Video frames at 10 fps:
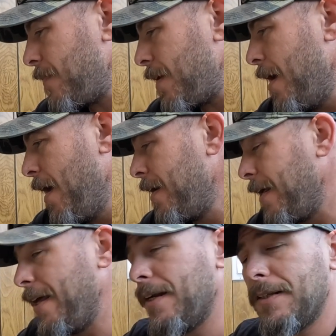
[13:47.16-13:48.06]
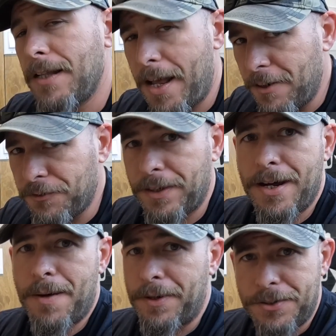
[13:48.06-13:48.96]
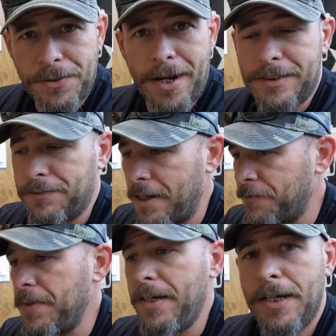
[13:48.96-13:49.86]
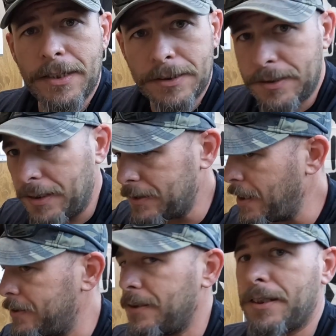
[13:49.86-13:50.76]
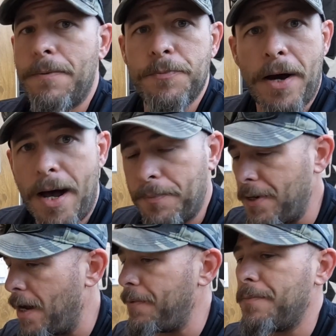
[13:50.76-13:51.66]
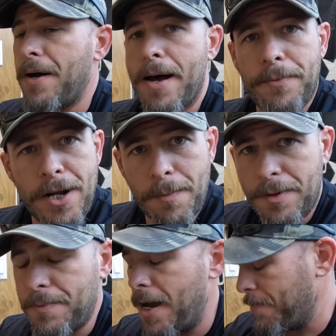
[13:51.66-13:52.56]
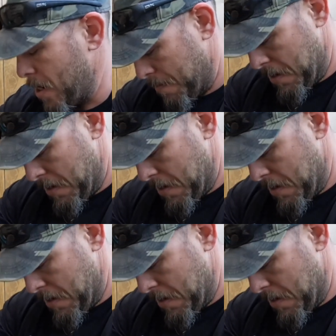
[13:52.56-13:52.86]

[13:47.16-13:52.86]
And in a lot of the comments you guys have left me, 6 cents just keeps popping up and popping up and popping up.